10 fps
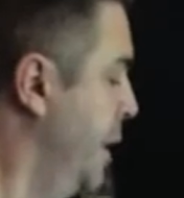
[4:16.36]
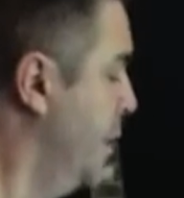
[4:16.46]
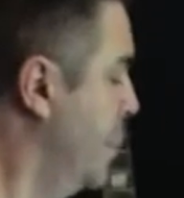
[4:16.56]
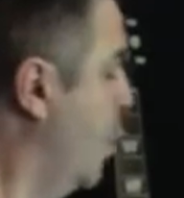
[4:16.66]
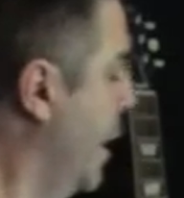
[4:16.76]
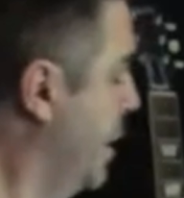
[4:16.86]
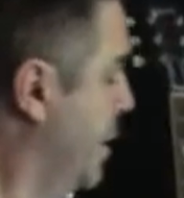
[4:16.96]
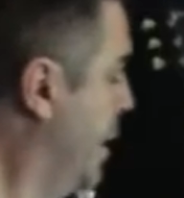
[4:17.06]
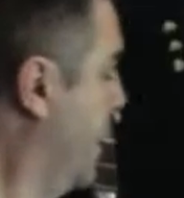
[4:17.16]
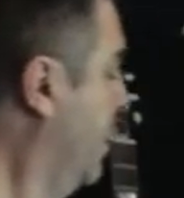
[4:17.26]
is quite
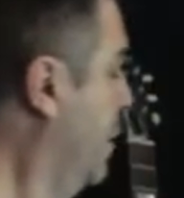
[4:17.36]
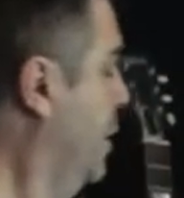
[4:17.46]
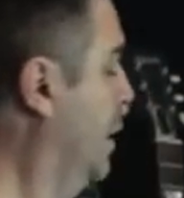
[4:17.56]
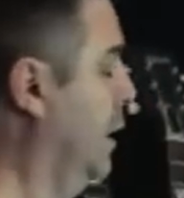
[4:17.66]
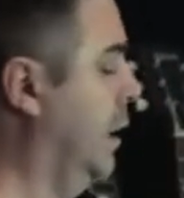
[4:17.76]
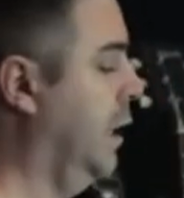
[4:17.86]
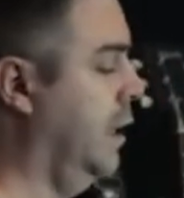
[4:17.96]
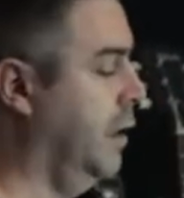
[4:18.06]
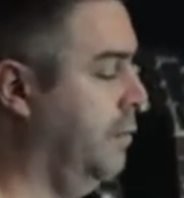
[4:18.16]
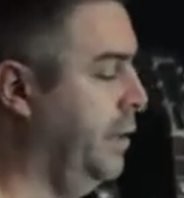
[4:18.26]
subtle,
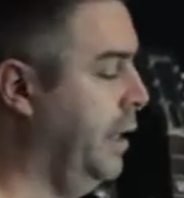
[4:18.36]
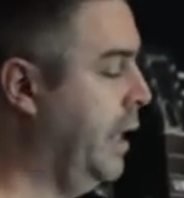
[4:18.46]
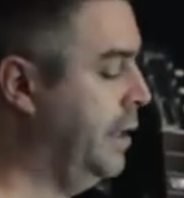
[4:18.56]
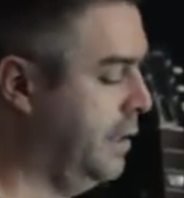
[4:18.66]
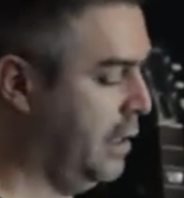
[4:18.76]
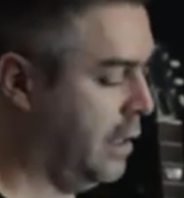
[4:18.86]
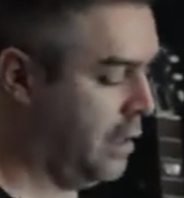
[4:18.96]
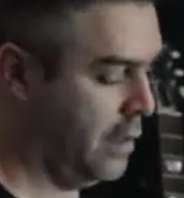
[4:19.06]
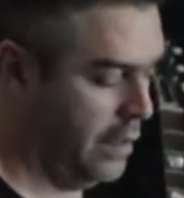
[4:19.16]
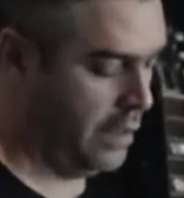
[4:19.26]
yet
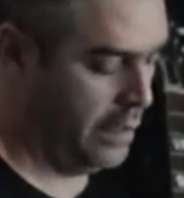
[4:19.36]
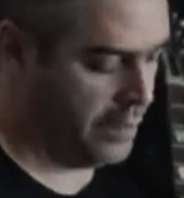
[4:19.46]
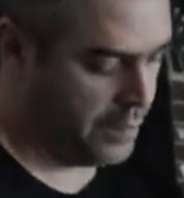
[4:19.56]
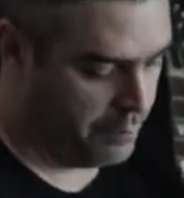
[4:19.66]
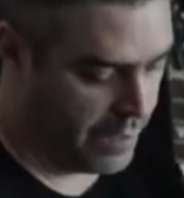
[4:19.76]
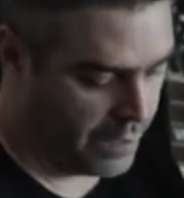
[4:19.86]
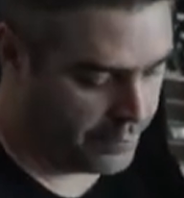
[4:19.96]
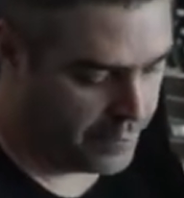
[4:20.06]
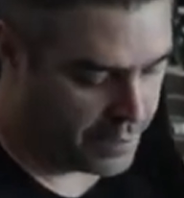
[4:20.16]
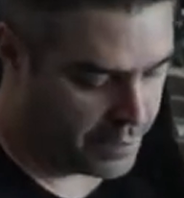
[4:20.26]
this makes
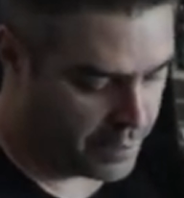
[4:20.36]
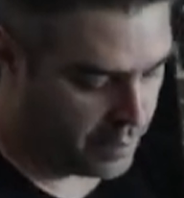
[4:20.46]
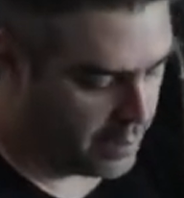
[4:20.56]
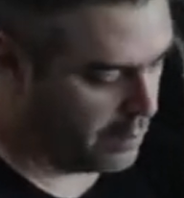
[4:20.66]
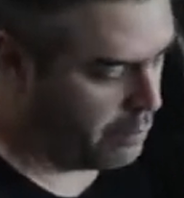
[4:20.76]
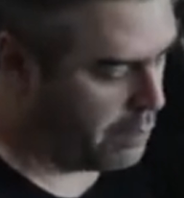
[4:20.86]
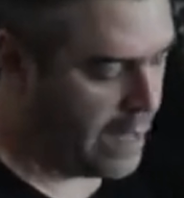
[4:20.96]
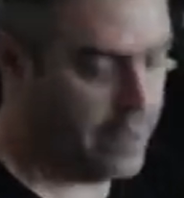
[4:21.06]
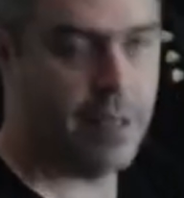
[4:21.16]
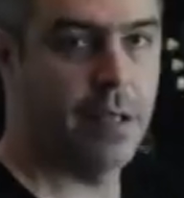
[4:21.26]
for just an
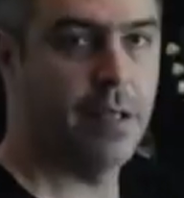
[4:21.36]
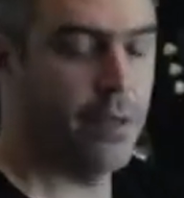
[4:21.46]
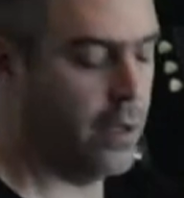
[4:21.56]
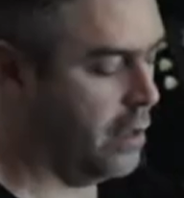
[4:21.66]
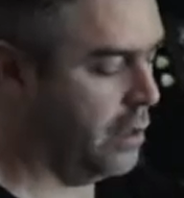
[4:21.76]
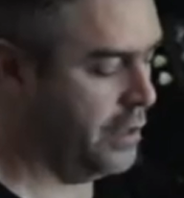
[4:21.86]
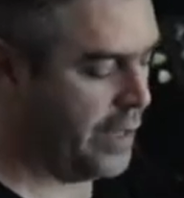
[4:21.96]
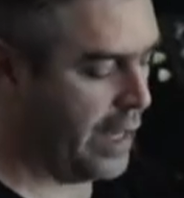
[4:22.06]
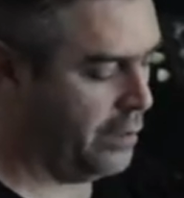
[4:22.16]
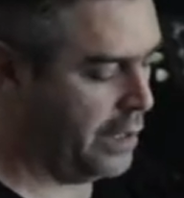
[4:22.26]
amazing guitar,
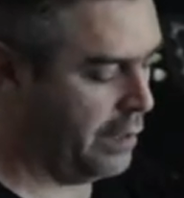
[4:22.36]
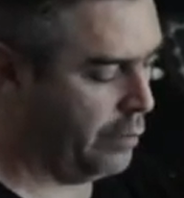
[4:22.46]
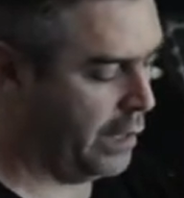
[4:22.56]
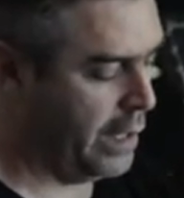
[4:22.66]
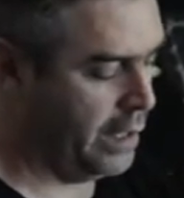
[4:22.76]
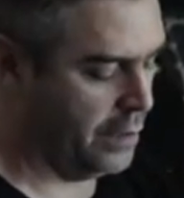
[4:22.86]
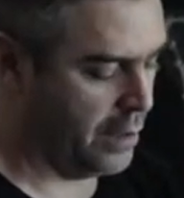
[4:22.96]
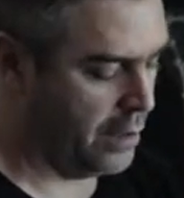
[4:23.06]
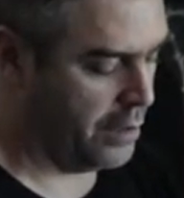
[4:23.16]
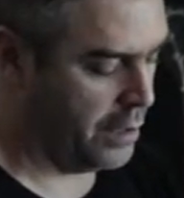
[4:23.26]
sounding, playing
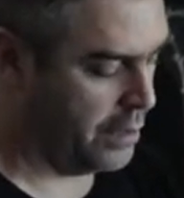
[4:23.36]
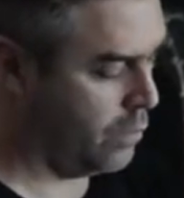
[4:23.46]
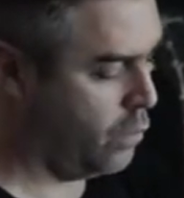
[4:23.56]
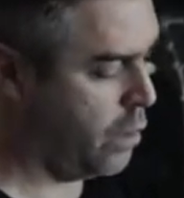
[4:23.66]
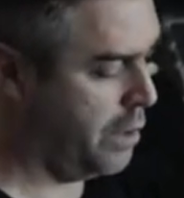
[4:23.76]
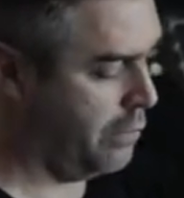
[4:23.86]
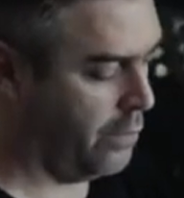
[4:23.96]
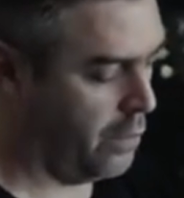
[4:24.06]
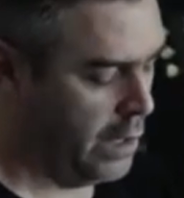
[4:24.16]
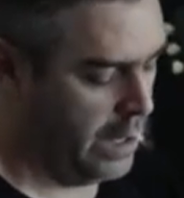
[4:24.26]
guitar, just a
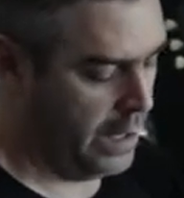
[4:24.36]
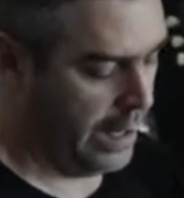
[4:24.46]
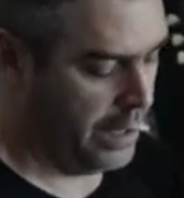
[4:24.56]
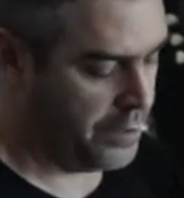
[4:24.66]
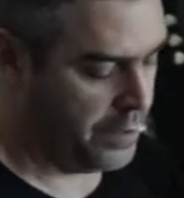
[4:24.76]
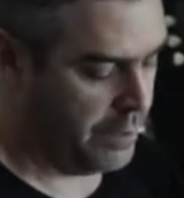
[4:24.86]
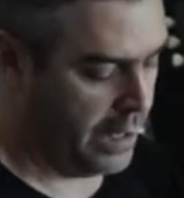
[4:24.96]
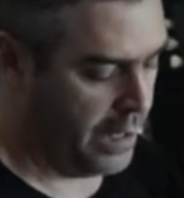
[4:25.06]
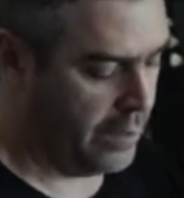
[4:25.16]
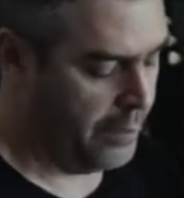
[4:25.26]
wonderful
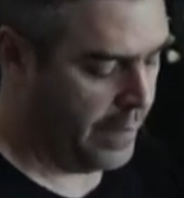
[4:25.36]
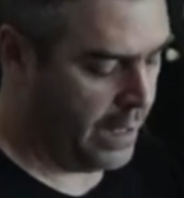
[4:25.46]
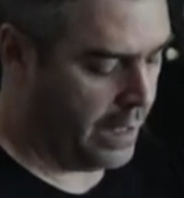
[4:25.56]
instrument here.